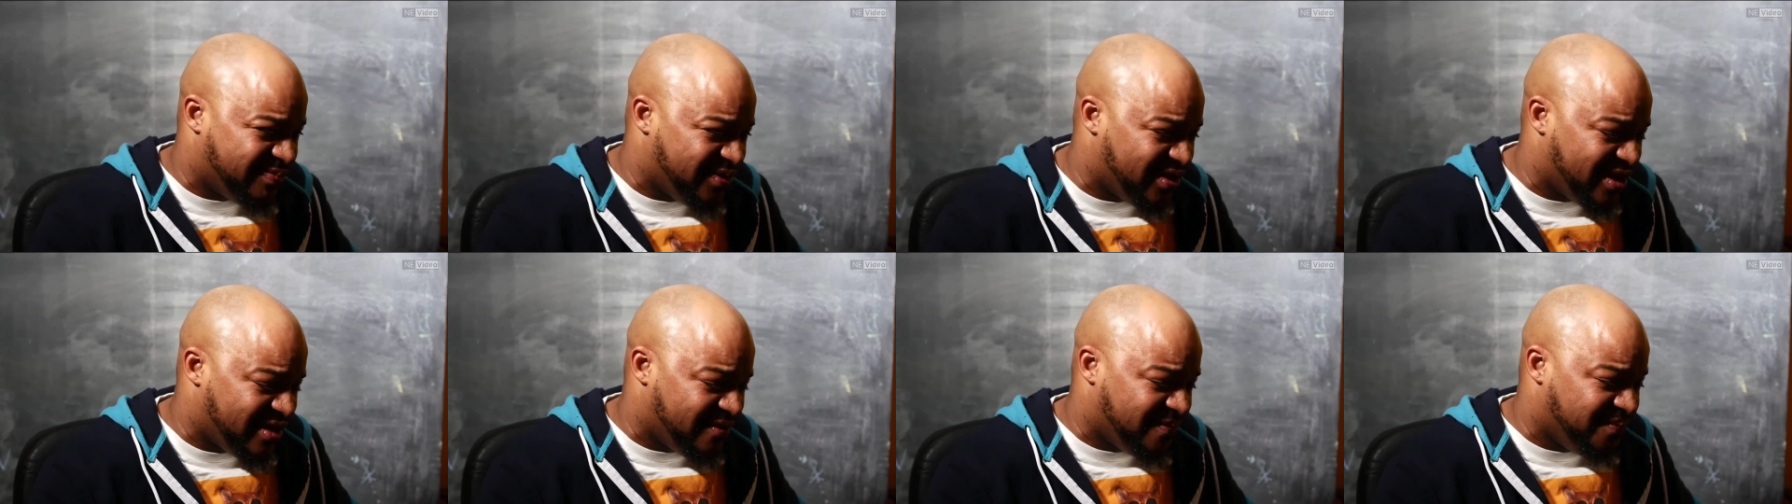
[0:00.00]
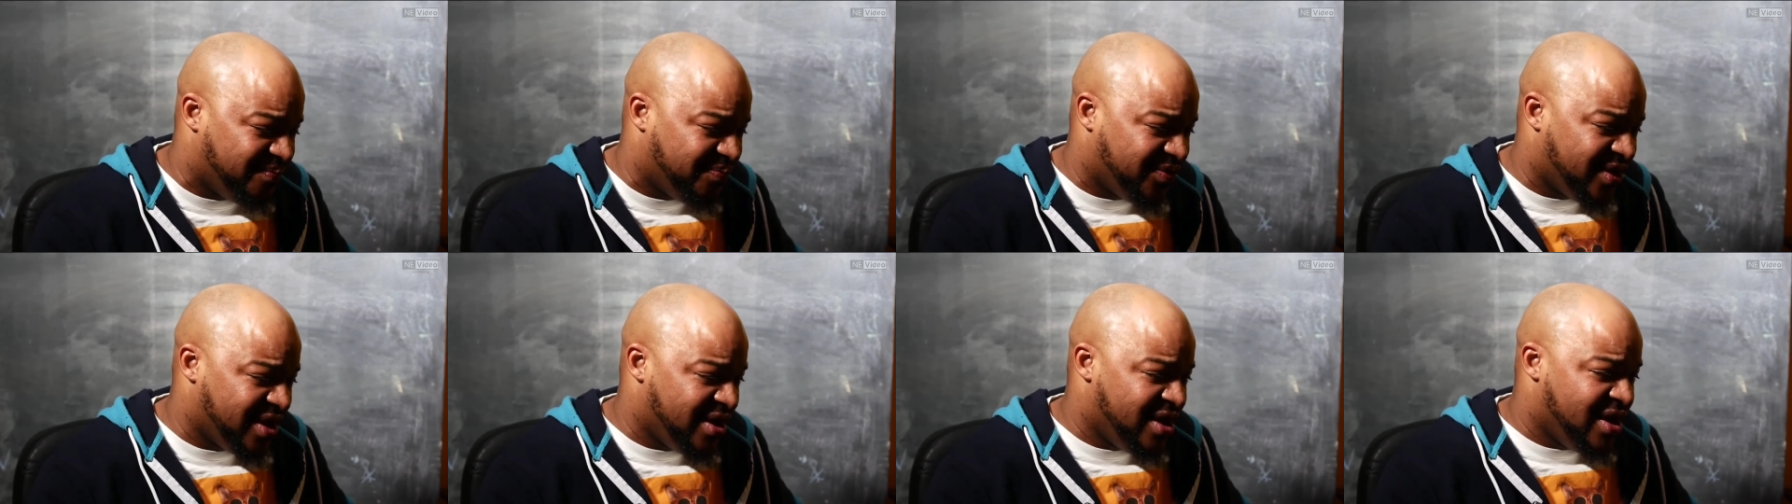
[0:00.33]

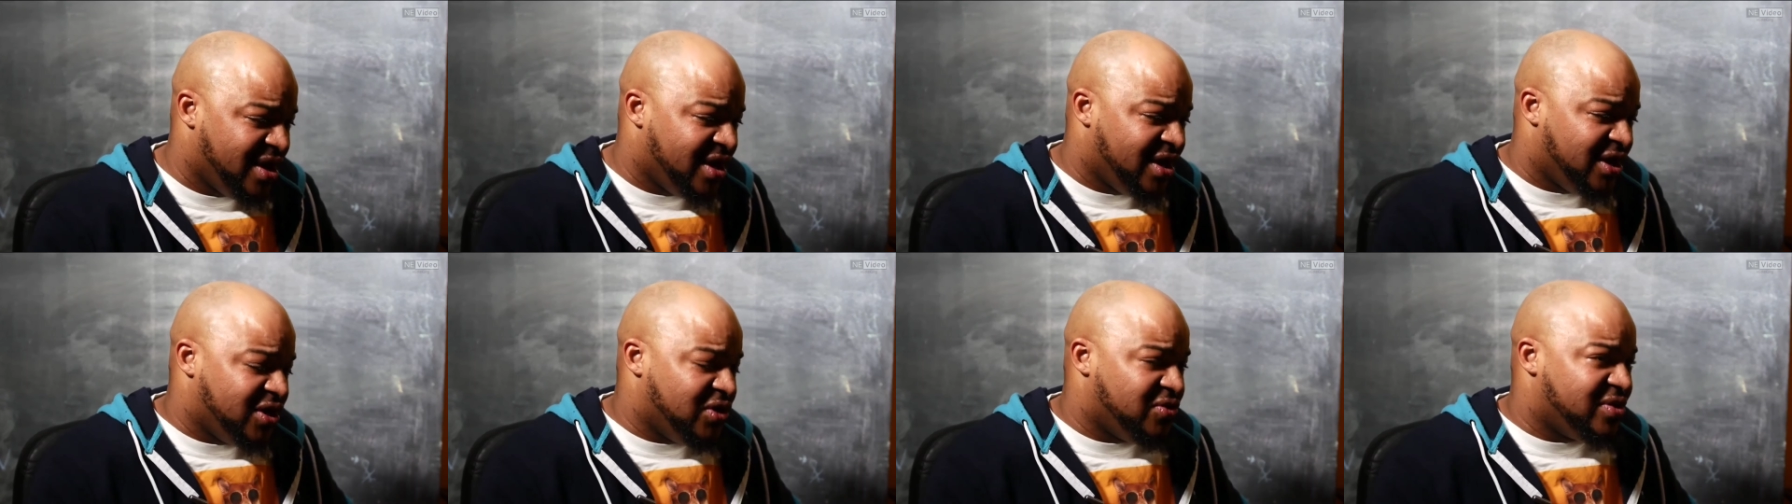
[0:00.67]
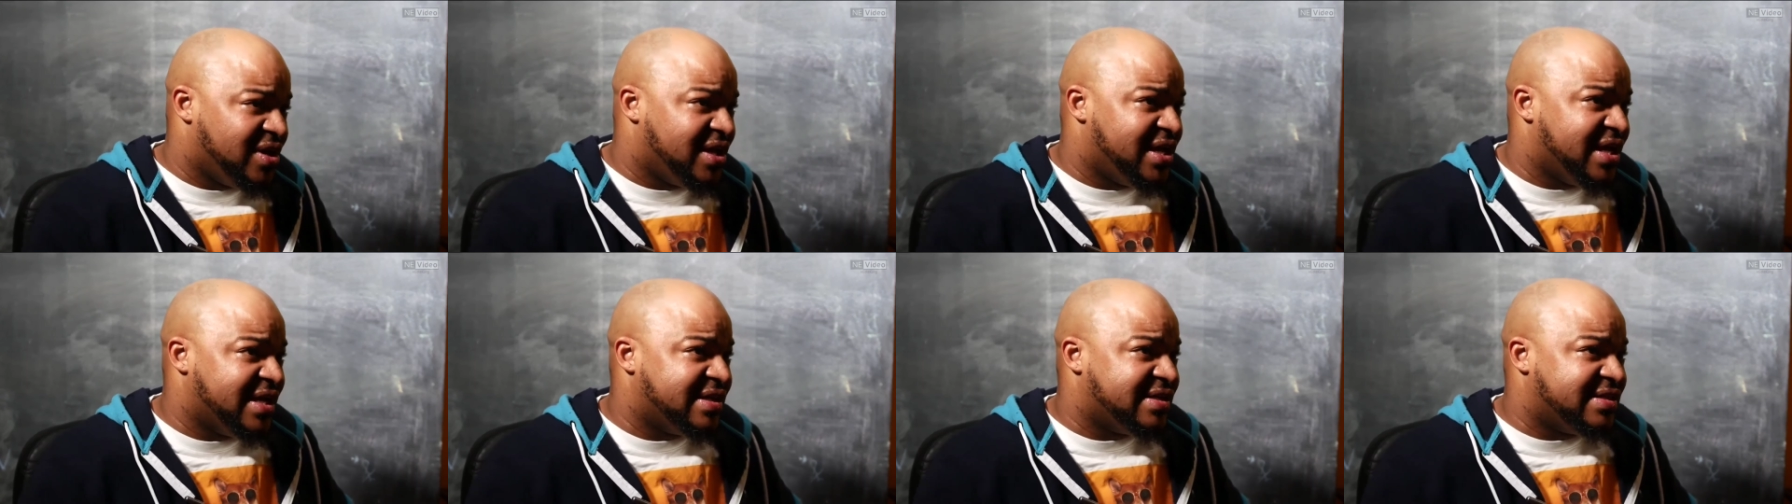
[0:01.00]
p.m. You
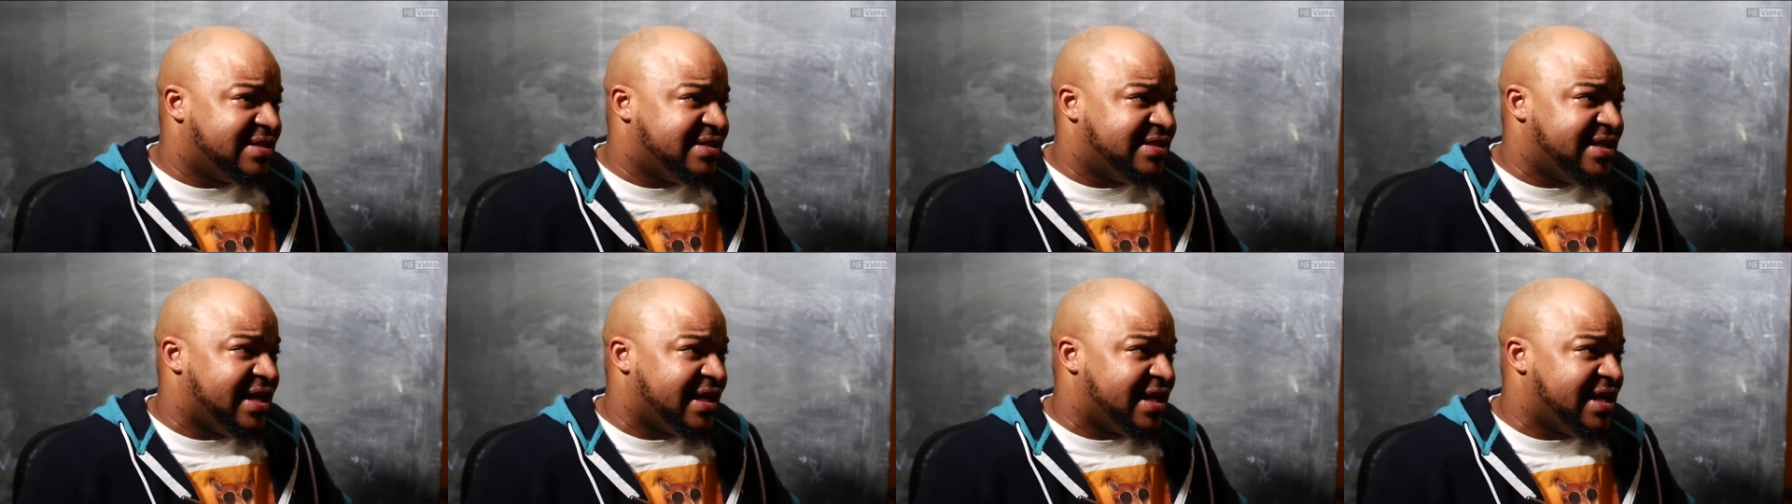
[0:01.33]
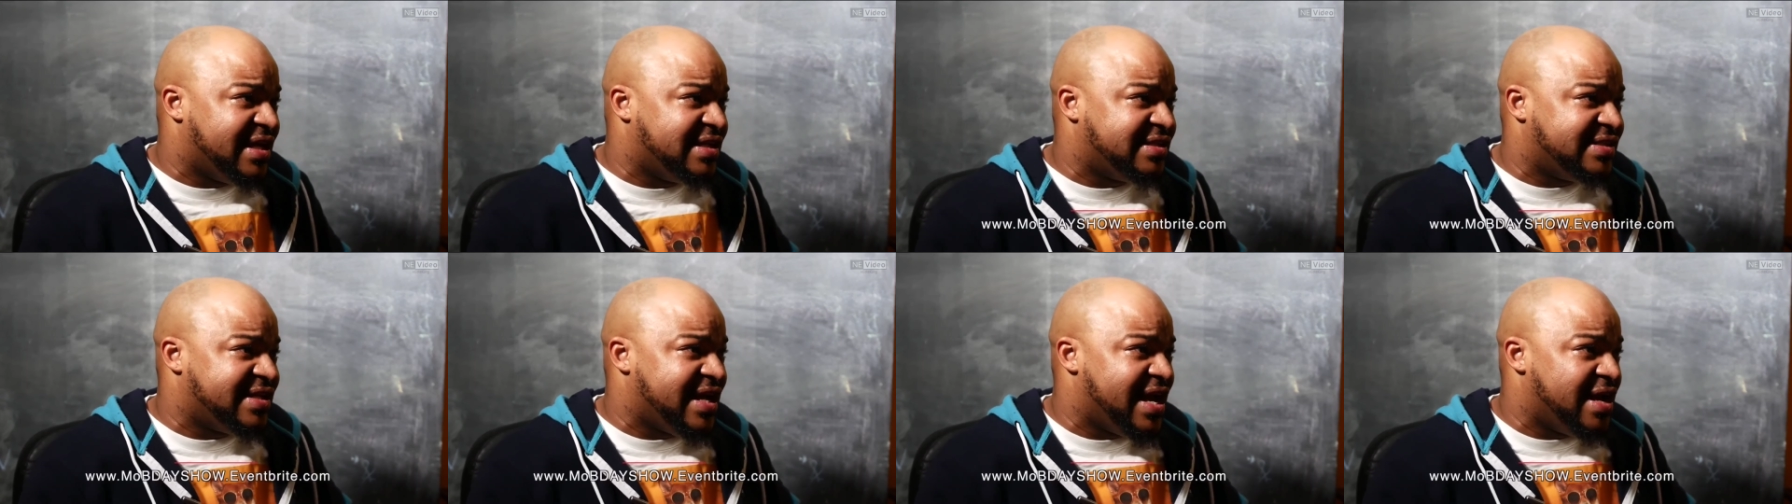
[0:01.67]
can get
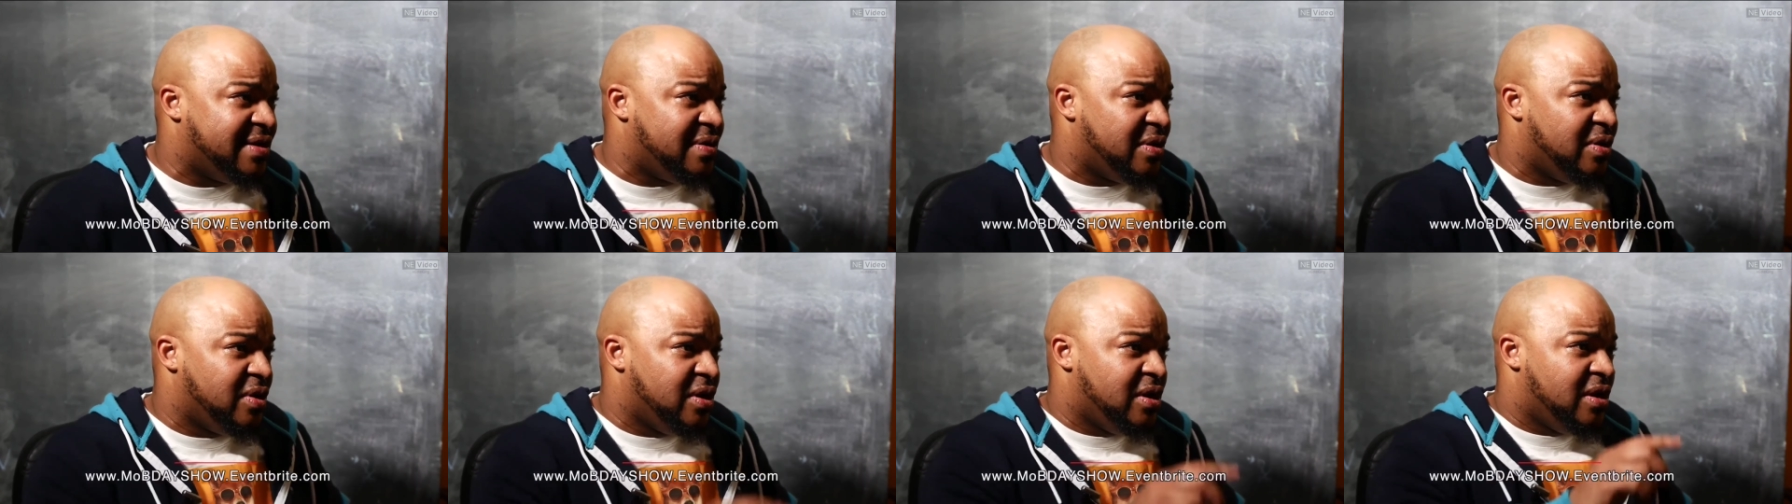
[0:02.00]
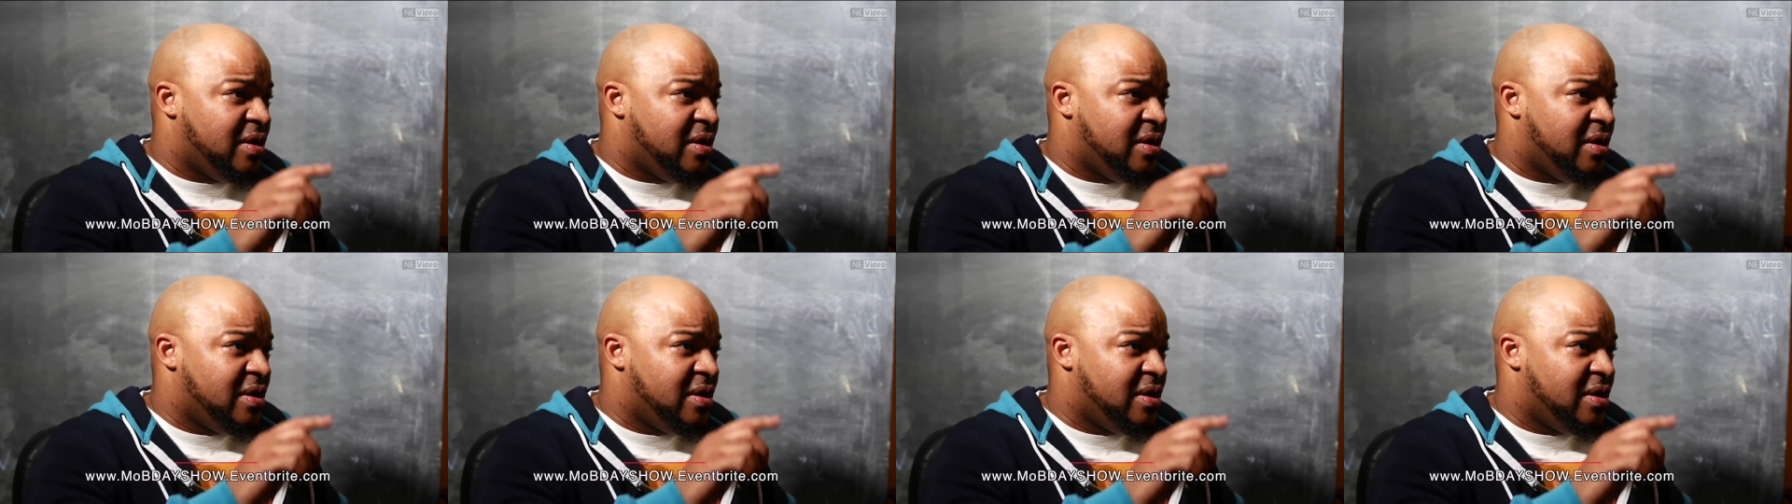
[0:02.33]
tickets at